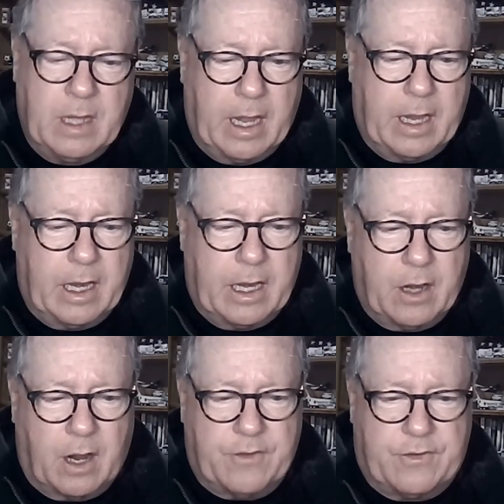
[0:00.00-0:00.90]
And, and
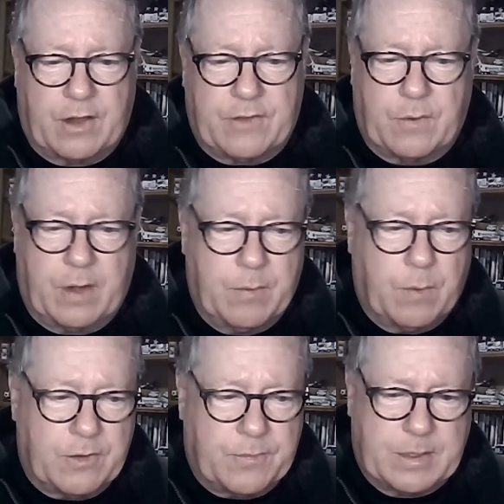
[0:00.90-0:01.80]
not just for any
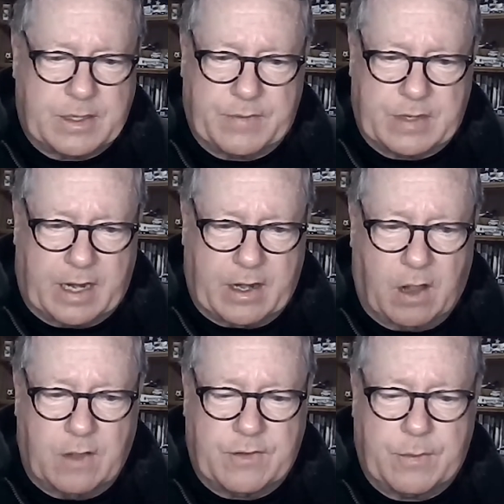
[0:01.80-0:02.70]
one specific
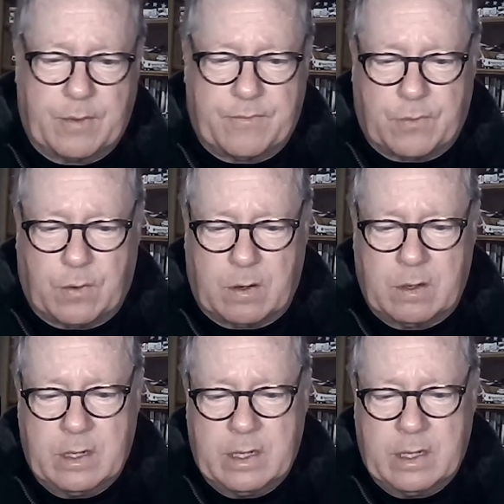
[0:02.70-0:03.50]
technology, but for